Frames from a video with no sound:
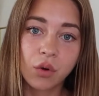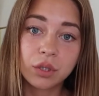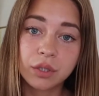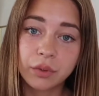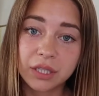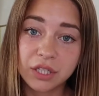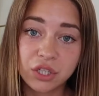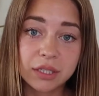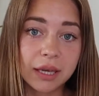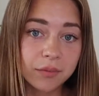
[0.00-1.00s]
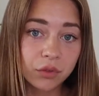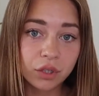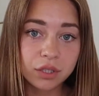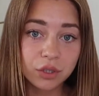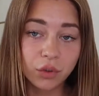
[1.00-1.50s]
Also, when I just came to
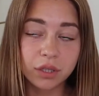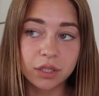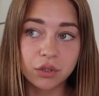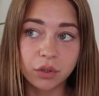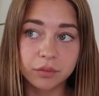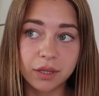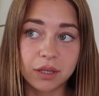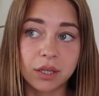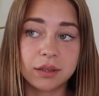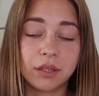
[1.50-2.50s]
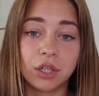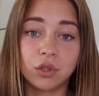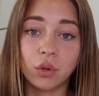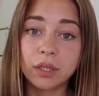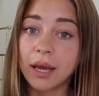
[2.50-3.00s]
the store, they told me that they
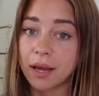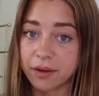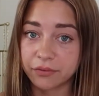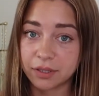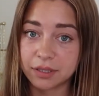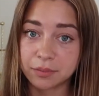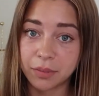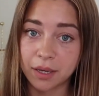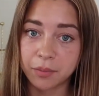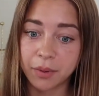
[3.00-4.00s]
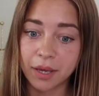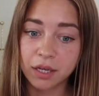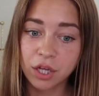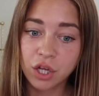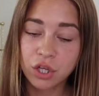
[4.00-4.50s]
don't have this
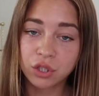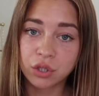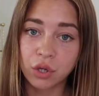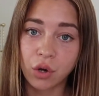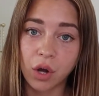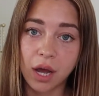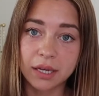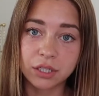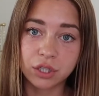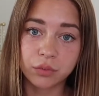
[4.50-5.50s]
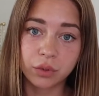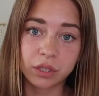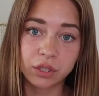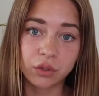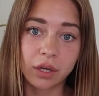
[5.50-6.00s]
backpack, so I just
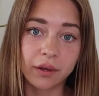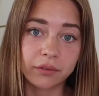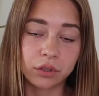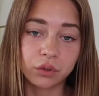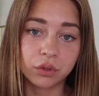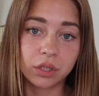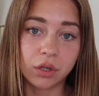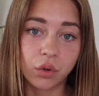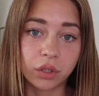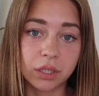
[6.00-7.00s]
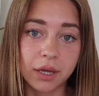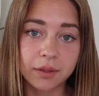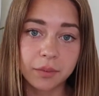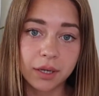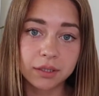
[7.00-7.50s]
wanted to have a look on
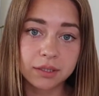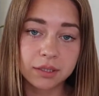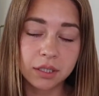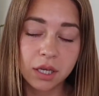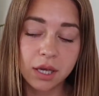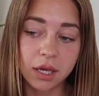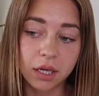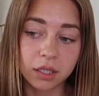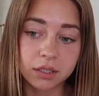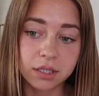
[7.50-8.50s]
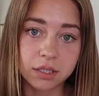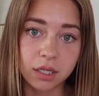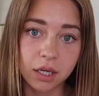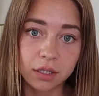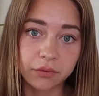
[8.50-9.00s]
other bags and
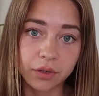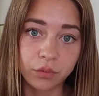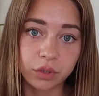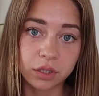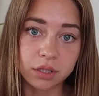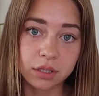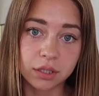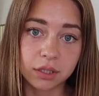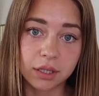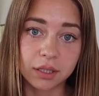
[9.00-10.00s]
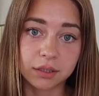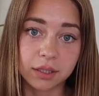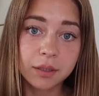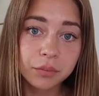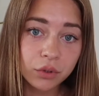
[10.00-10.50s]
decide if I want to stick and
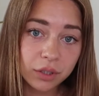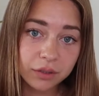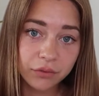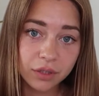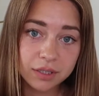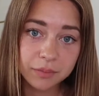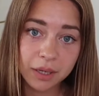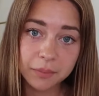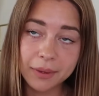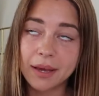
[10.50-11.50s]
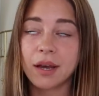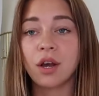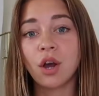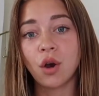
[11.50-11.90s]
keep looking for this backpack,